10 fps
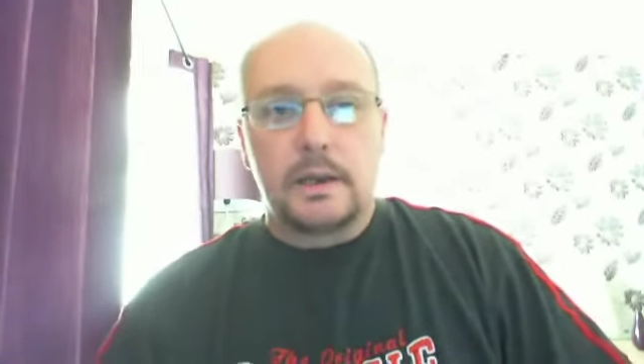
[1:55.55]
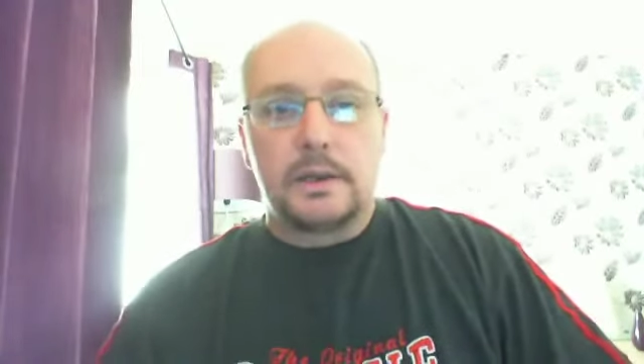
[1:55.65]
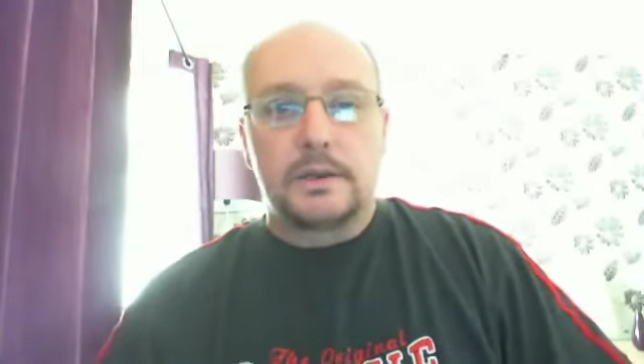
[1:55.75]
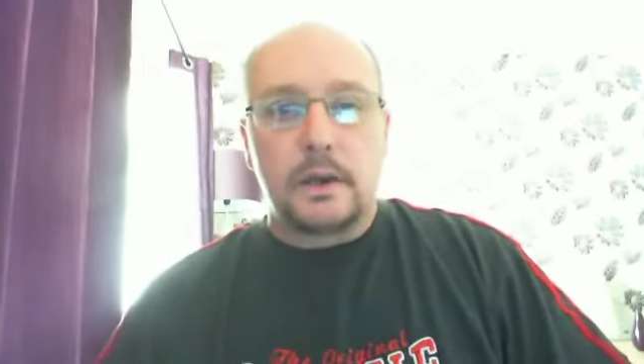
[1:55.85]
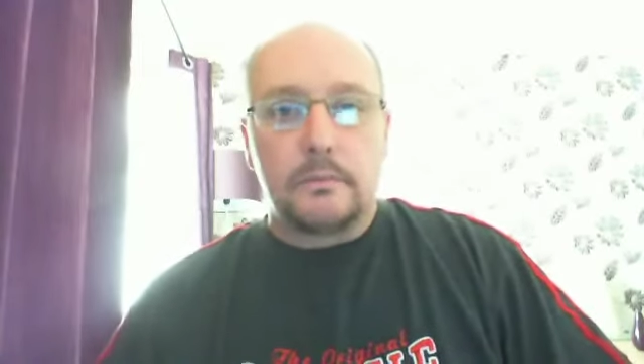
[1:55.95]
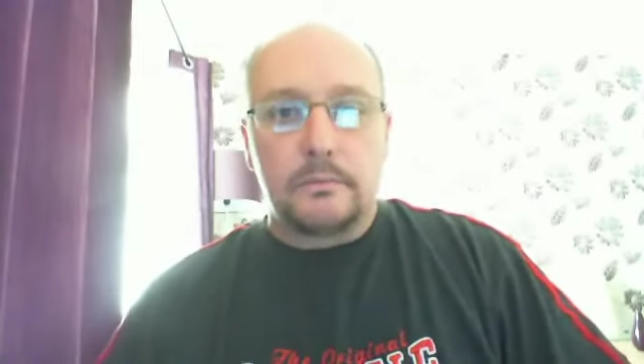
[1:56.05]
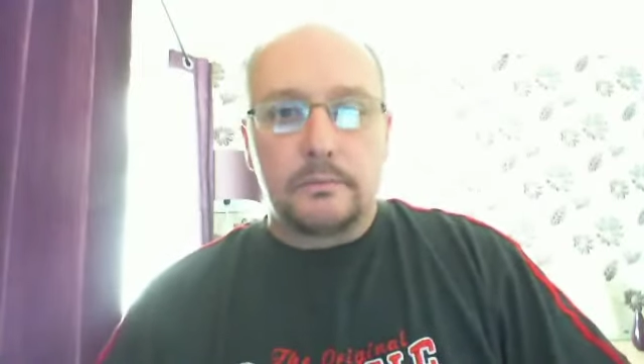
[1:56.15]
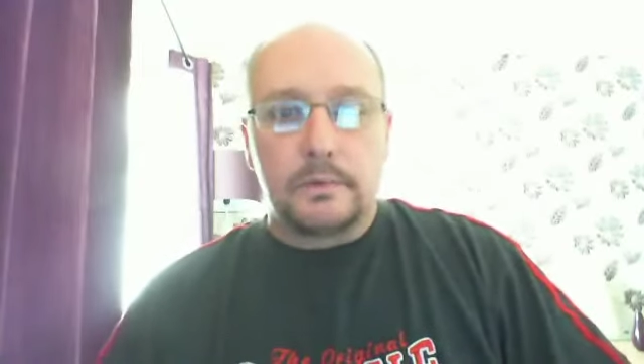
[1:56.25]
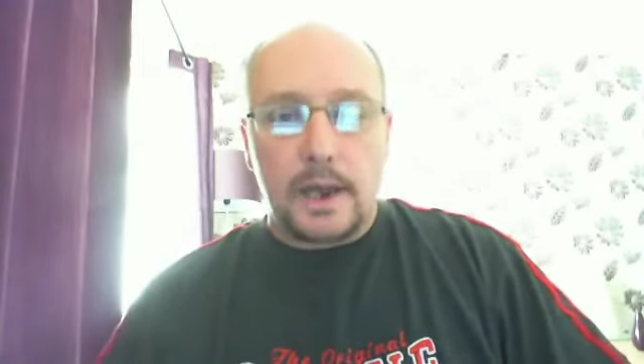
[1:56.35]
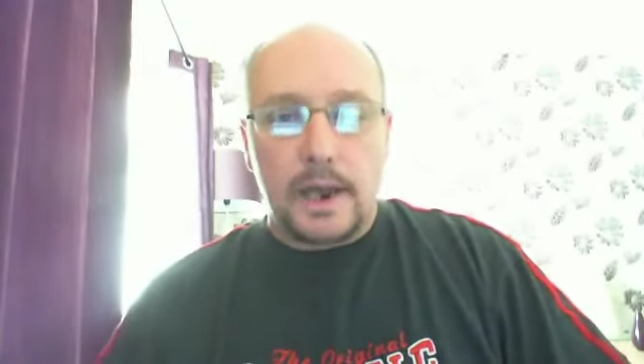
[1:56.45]
so
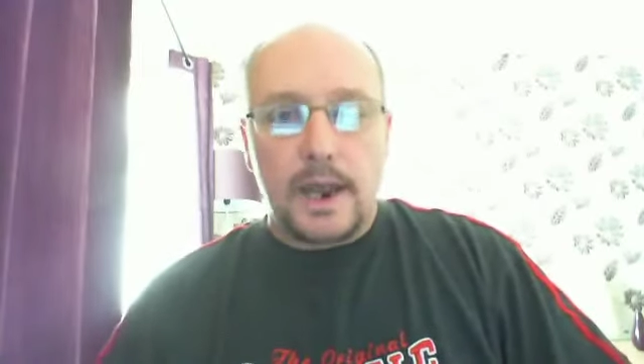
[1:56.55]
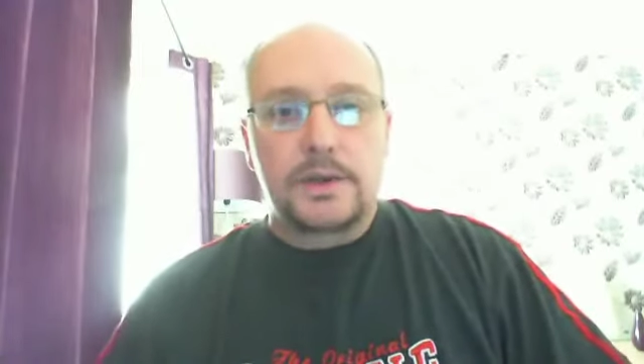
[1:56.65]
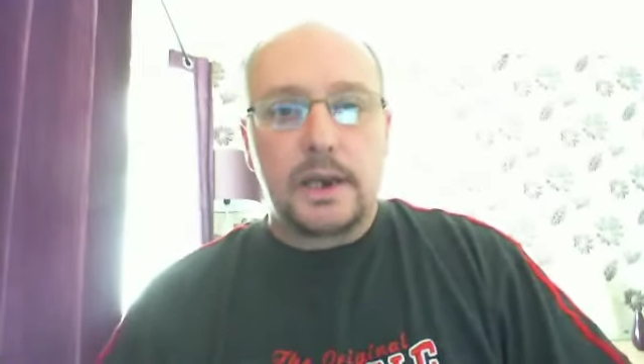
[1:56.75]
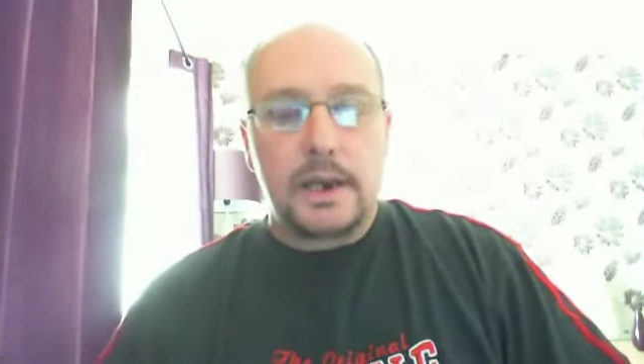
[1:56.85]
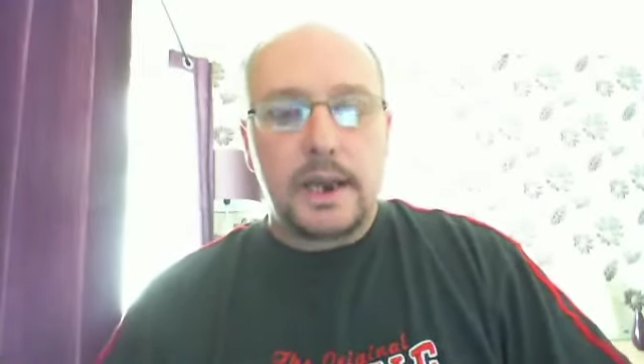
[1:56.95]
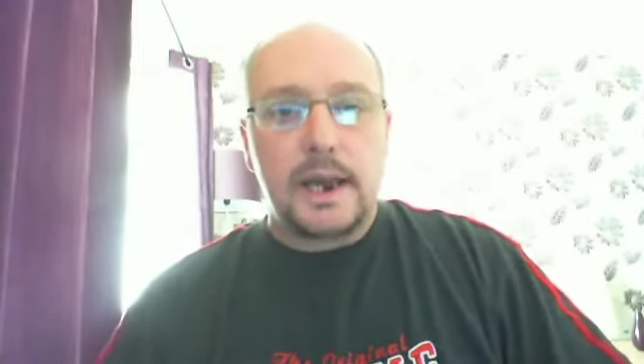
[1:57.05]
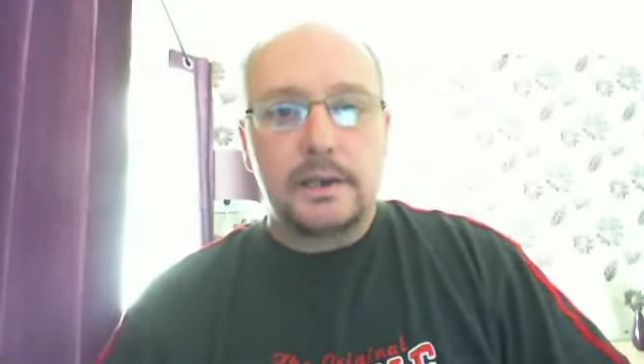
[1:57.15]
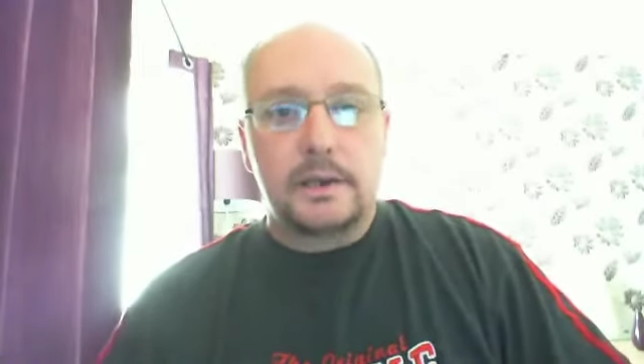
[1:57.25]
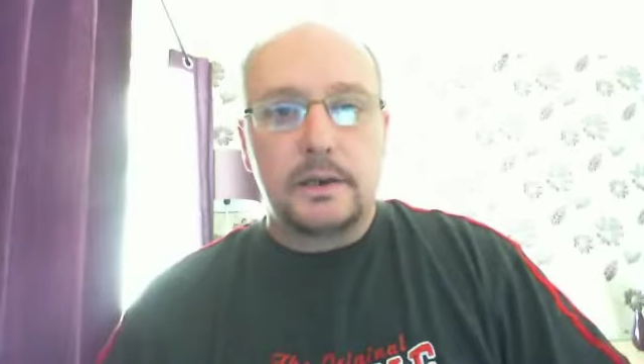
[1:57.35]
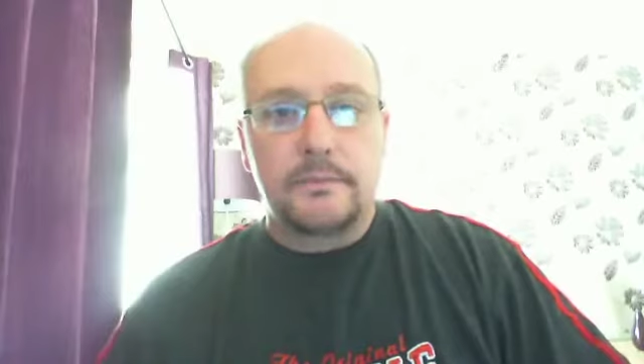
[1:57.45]
they actually
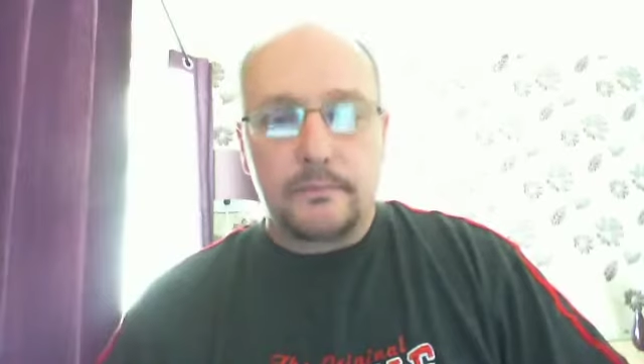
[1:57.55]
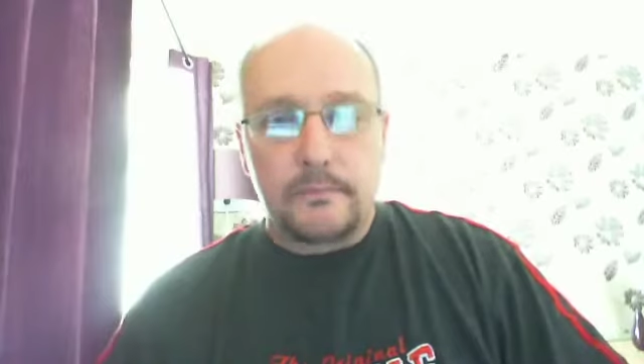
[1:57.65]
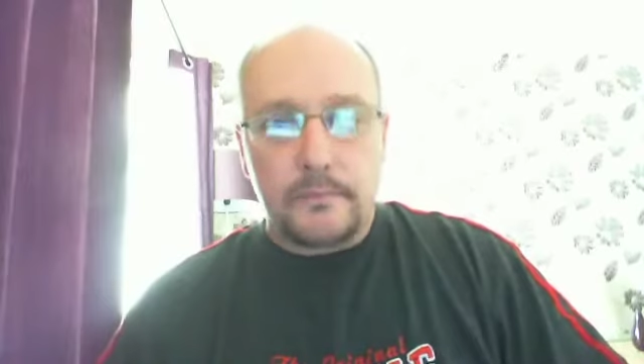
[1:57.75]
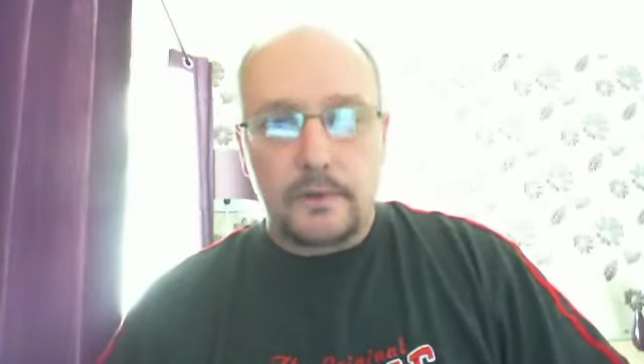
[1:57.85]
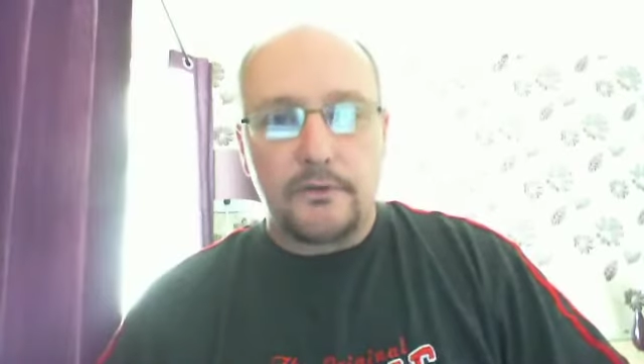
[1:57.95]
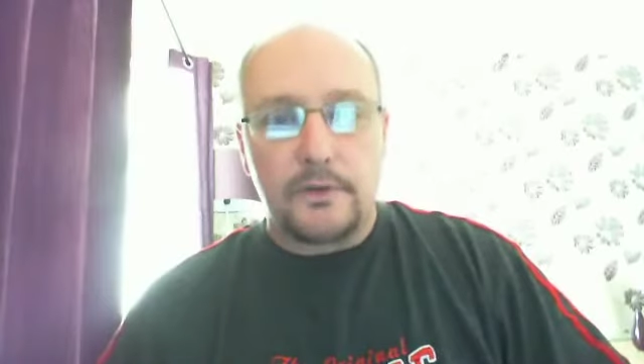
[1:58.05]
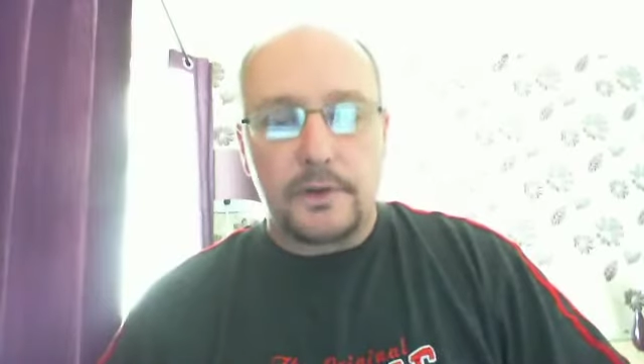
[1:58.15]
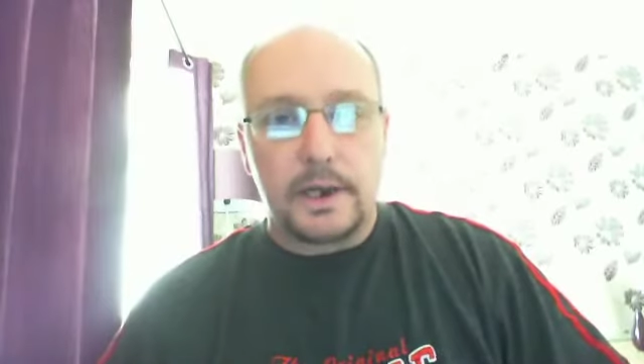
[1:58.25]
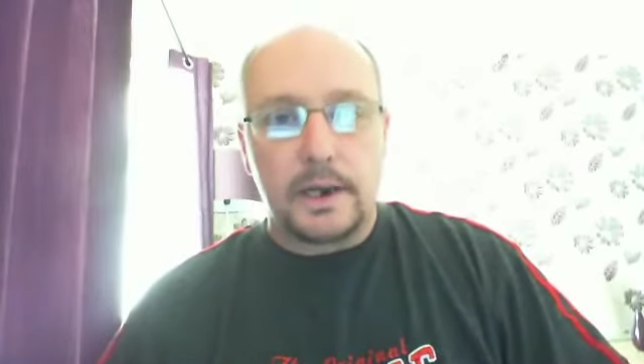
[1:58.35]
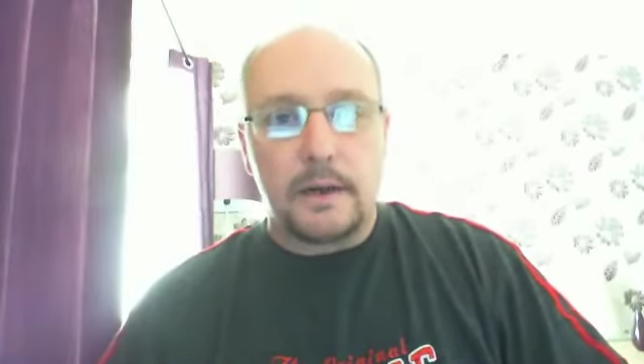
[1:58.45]
catered for
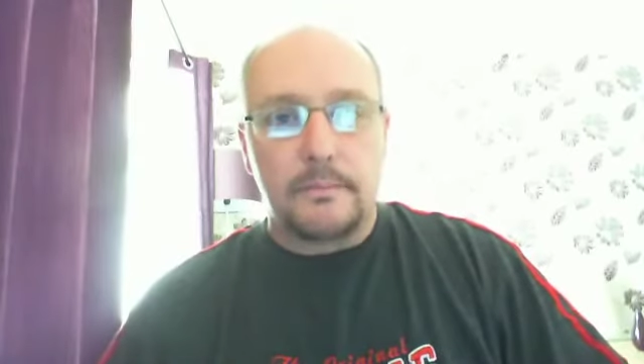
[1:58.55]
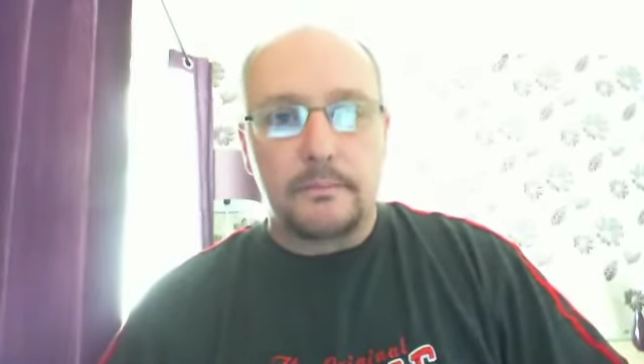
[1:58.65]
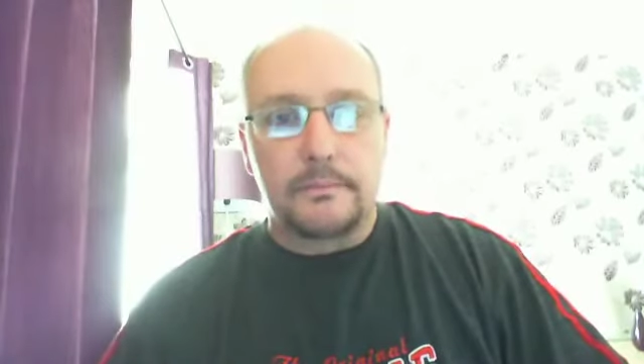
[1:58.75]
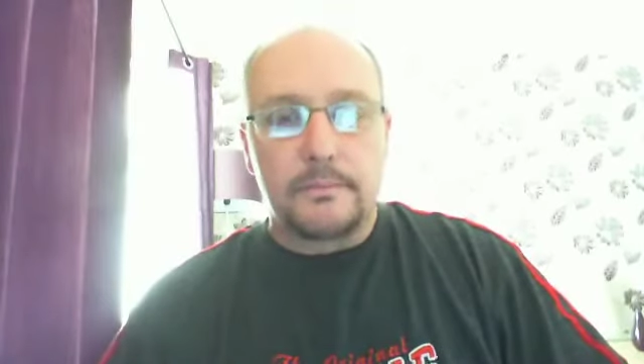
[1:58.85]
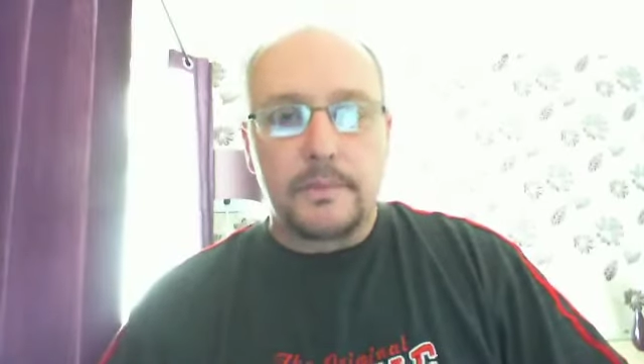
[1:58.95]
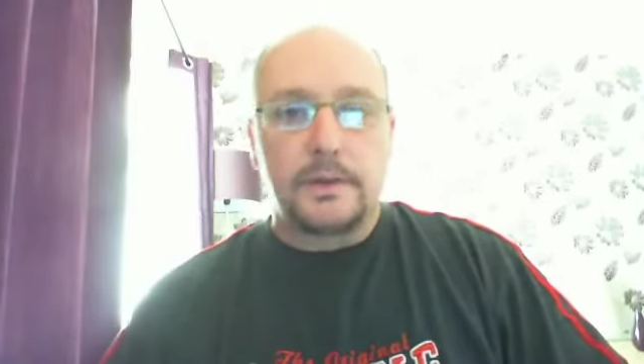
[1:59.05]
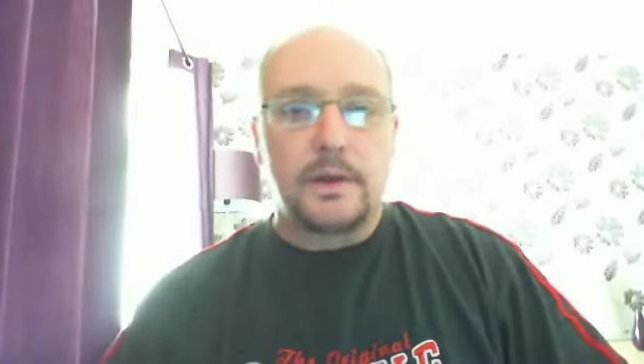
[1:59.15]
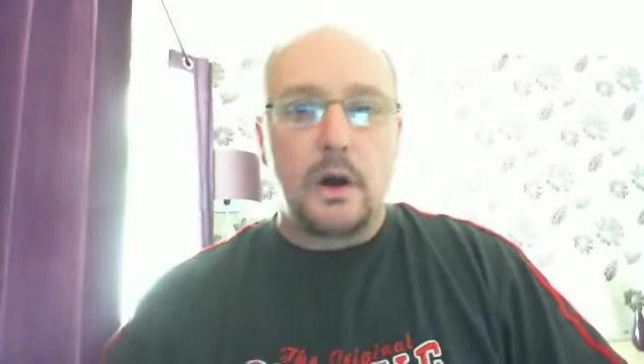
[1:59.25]
the